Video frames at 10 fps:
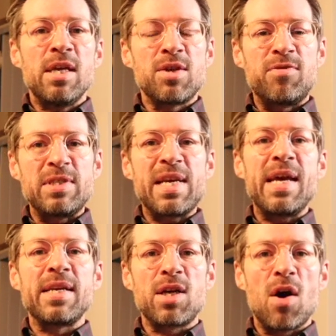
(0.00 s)
So if you say
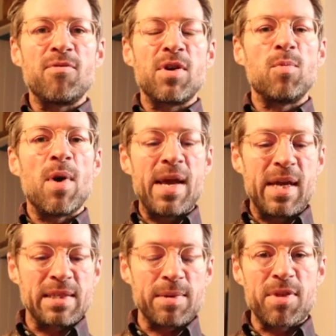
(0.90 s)
it in a confident way,
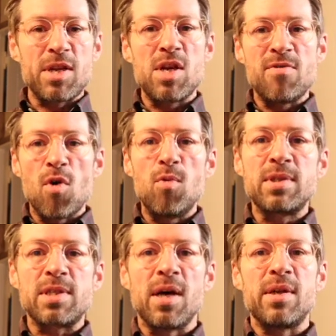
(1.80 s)
it's something that you've
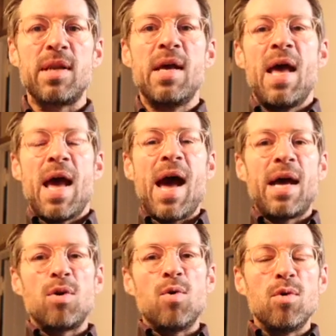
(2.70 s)
always done,
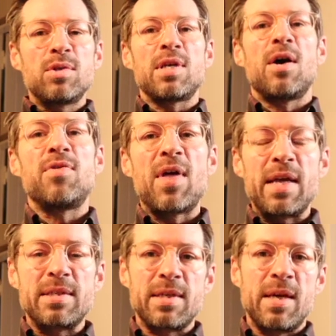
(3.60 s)
and also
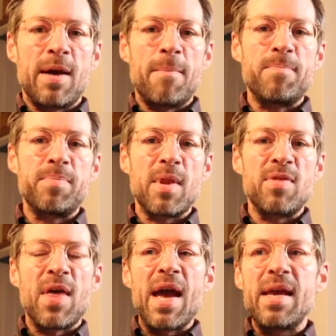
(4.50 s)
that
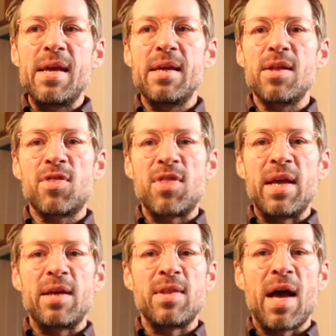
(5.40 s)
they
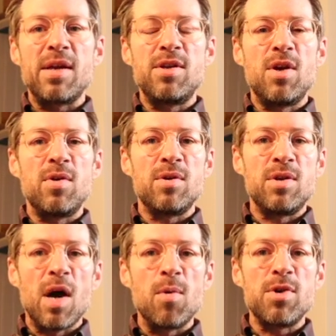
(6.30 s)
think that you
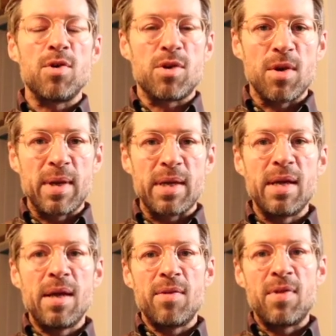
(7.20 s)
know what you're doing,
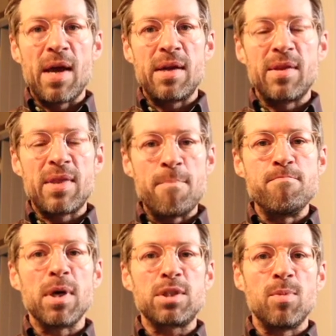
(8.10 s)
then they're
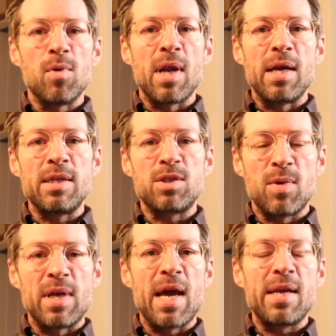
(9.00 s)
much more likely
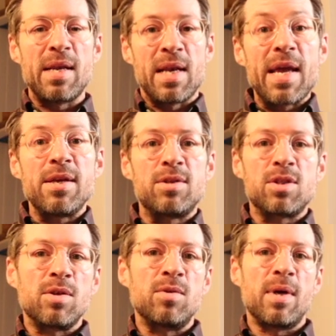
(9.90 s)
to let you
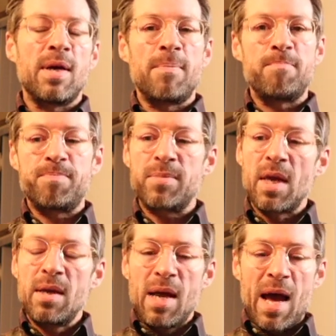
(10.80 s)
to
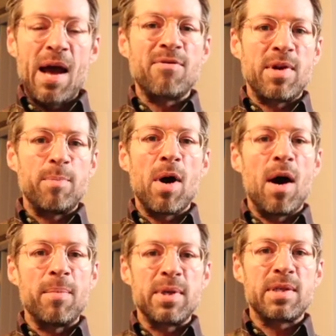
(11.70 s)
have an
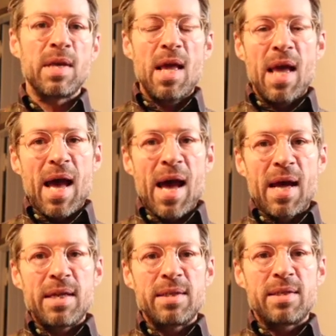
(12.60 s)
apartment.
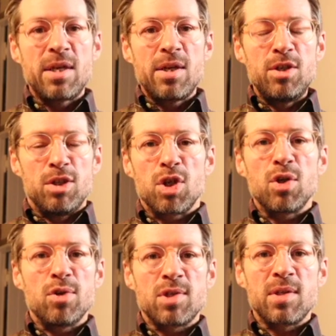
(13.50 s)
And you
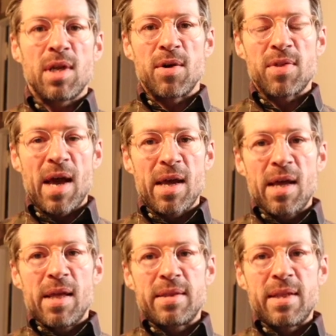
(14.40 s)
should also know that
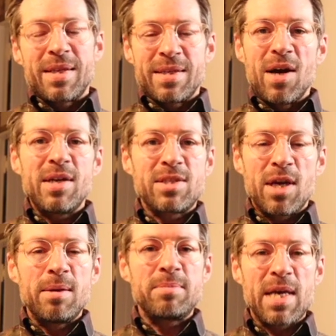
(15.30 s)
9
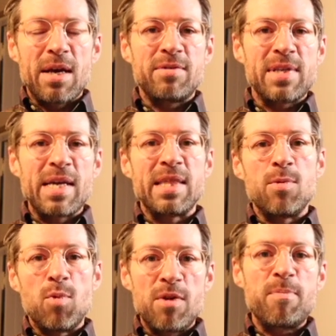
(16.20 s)
times out of 10 they
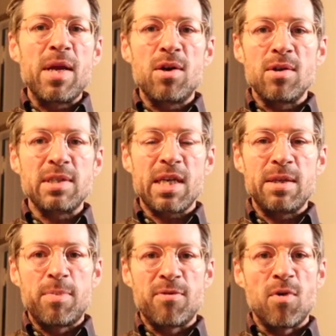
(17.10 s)
would have been
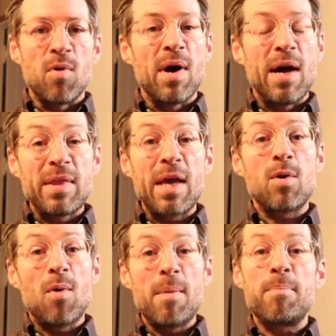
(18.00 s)
contacted before, and they
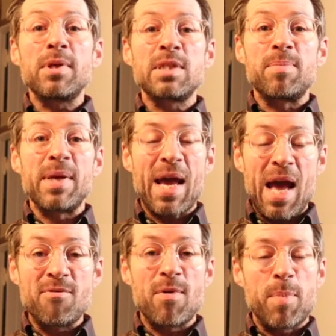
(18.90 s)
quite possibly
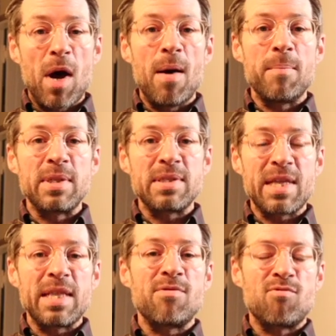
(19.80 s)
have apartments
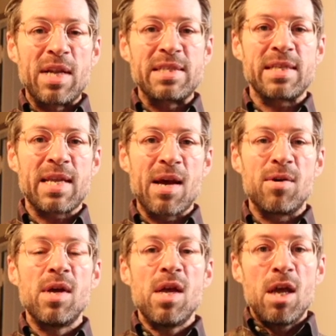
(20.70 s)
that they've rented
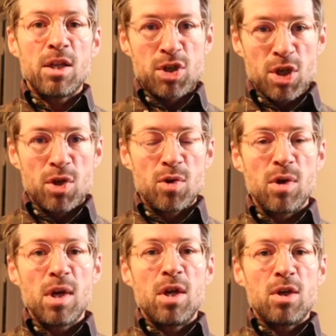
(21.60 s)
out
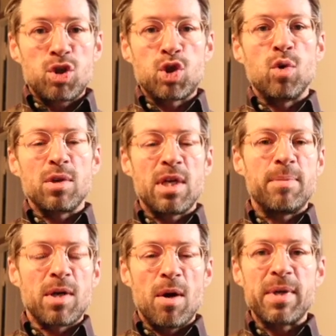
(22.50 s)
to
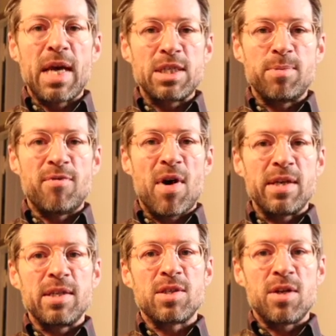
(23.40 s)
short-term accommodation
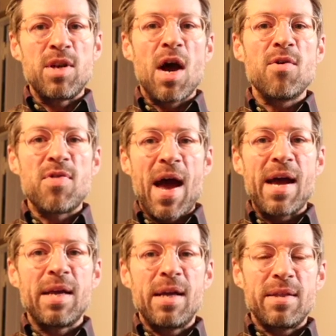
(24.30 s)
providers. So know
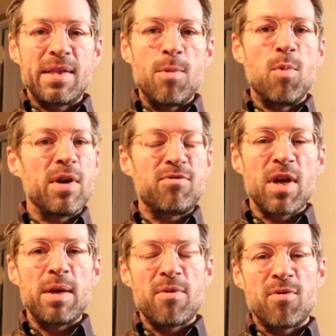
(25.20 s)
that They would have
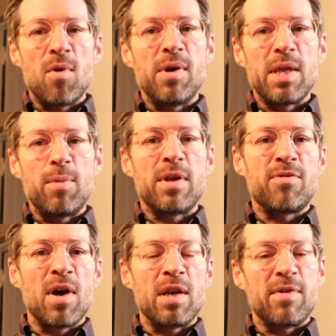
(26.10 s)
done it before and they would
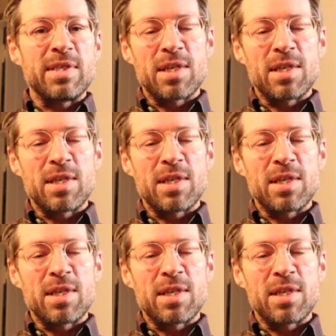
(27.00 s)
have heard of it.